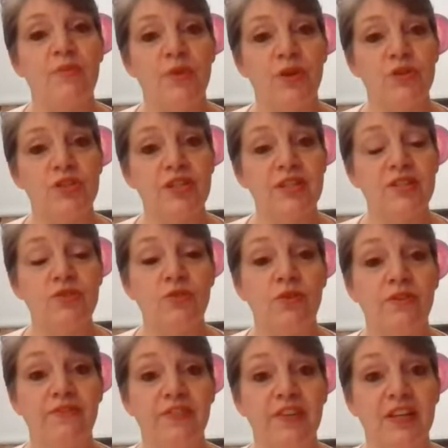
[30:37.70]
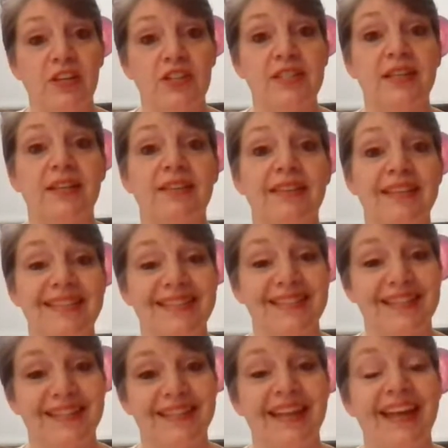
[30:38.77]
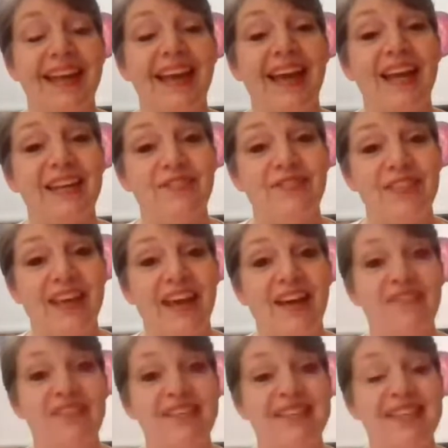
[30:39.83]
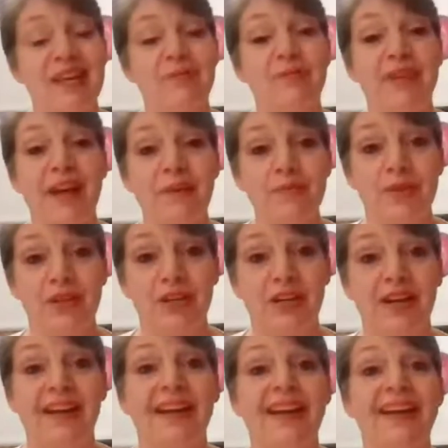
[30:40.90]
emotions or fears listed, and if they have the same number,